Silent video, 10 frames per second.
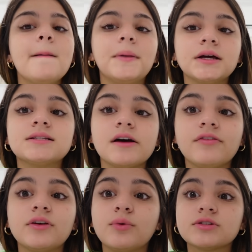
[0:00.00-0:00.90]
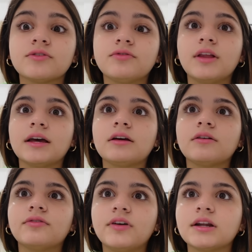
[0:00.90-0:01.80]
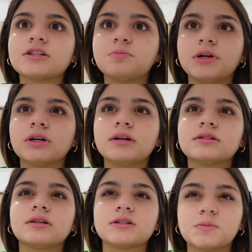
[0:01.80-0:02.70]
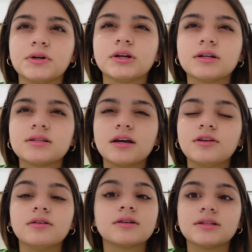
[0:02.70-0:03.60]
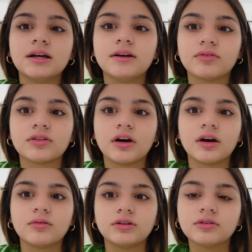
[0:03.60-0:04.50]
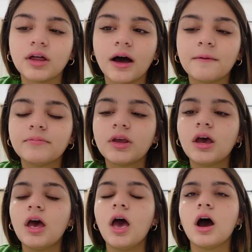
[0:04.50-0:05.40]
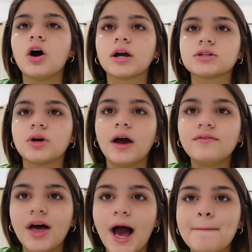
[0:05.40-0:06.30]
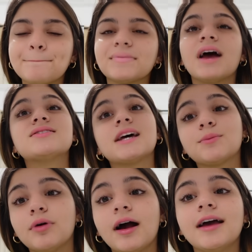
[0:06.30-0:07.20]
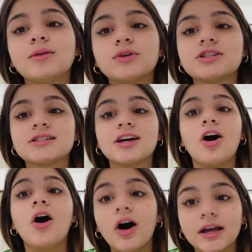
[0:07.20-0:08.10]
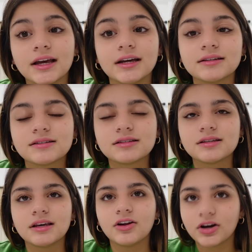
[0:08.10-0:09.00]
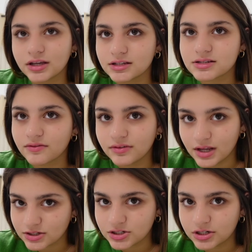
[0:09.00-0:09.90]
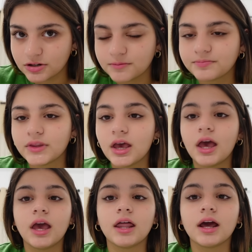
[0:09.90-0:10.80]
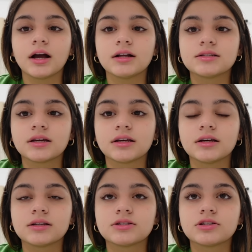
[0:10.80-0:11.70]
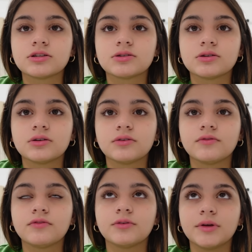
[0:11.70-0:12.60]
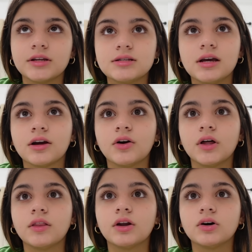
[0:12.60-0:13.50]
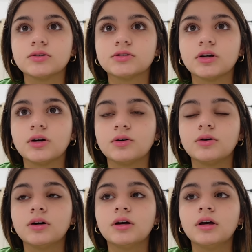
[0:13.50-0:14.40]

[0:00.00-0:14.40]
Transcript: but it definitely was a, like, fun experience to experience that, you know, because I never thought I would do that. Okay, so I have that. I have Zach Bryan, which is in August of next year. And I got tickets for me and Diego, and then also